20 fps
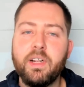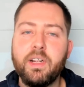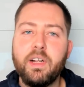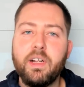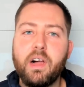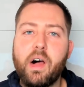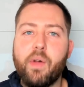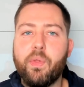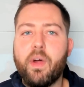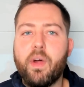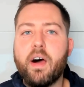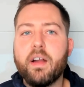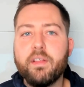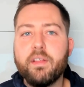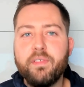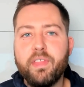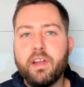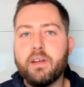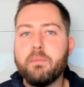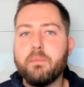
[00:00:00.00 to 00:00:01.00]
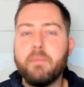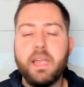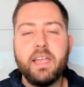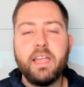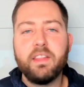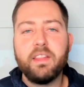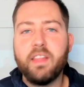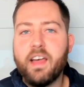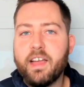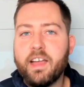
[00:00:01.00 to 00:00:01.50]
a lot of their
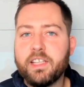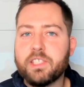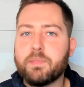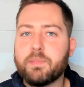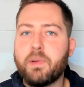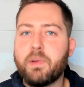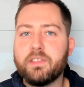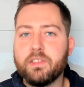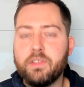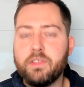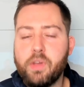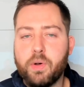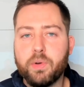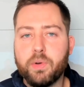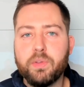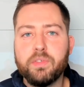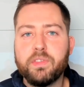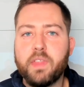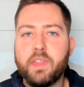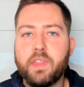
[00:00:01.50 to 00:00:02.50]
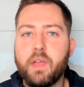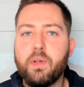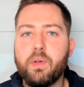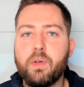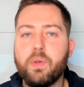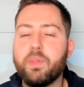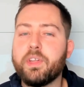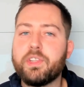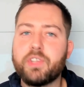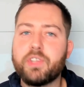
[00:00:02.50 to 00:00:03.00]
mainline spreads and totals, they'll
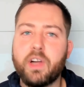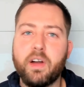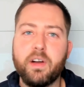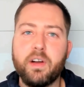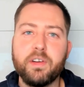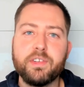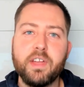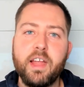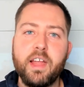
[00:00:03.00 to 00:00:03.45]
only charge